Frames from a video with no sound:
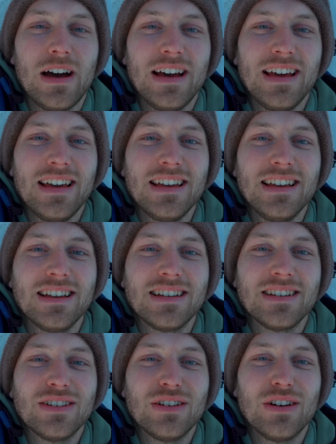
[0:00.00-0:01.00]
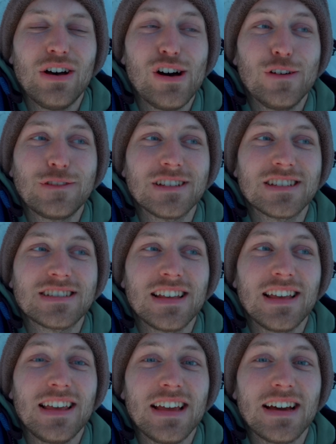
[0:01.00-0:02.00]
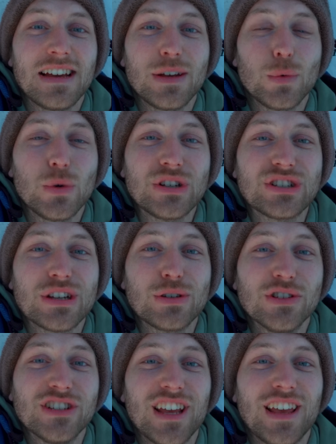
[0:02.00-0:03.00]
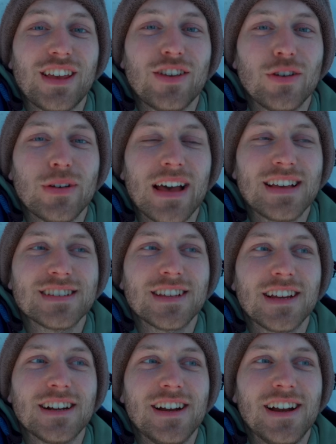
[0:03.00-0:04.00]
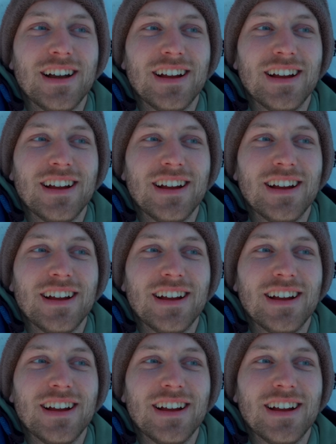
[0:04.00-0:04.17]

I often say I wish I could take you guys here.